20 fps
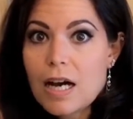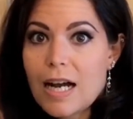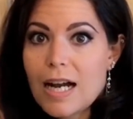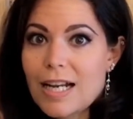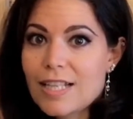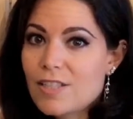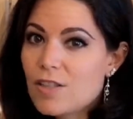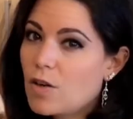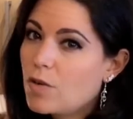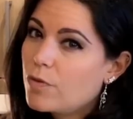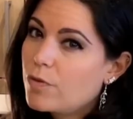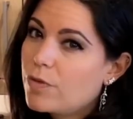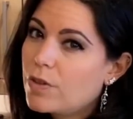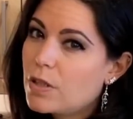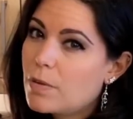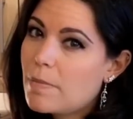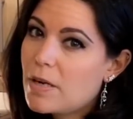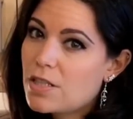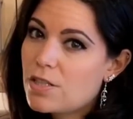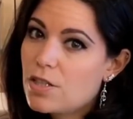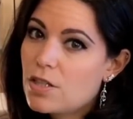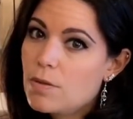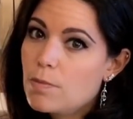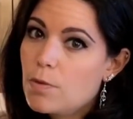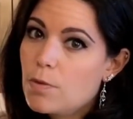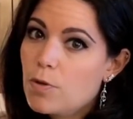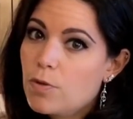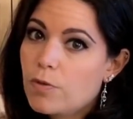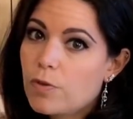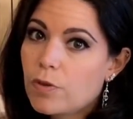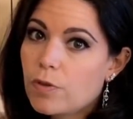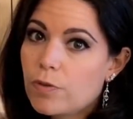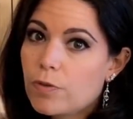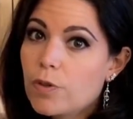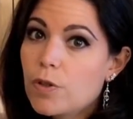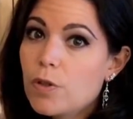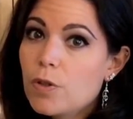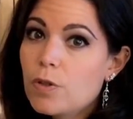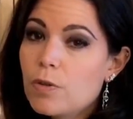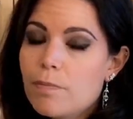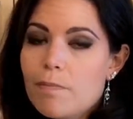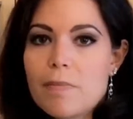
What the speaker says: I don't feel much in the mood for food.